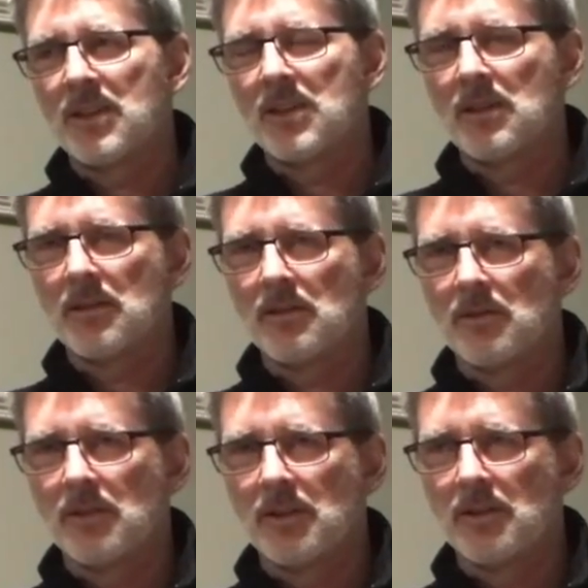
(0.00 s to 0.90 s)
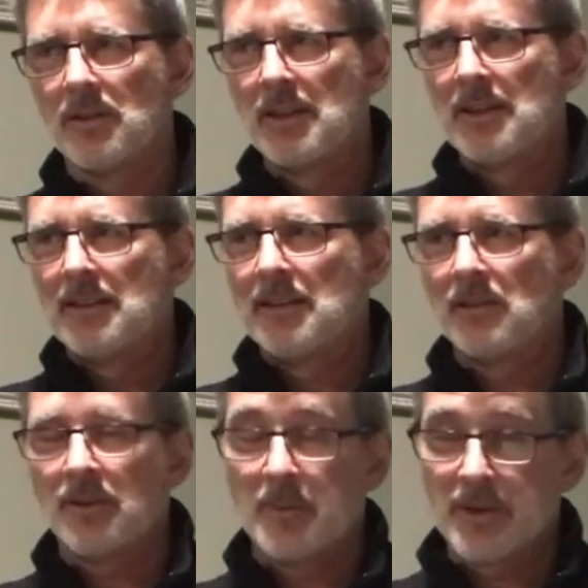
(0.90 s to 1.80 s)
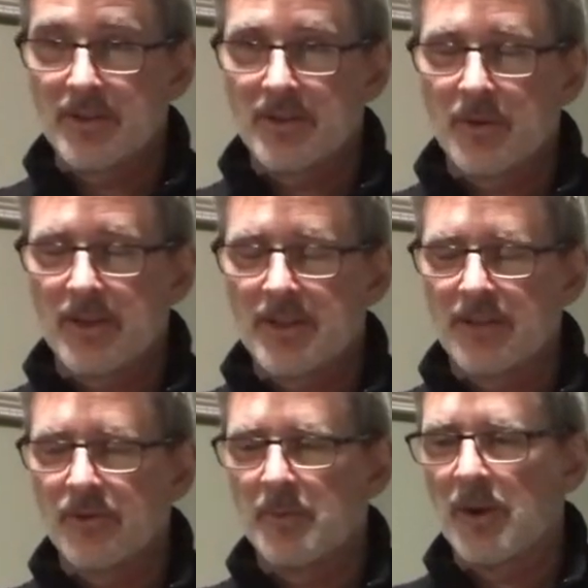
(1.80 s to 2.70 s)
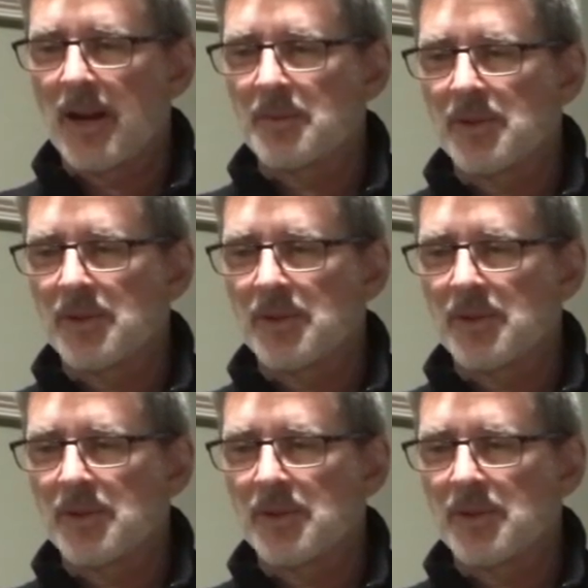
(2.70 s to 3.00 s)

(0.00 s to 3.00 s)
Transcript: in the earlier parts of the 20th century perhaps.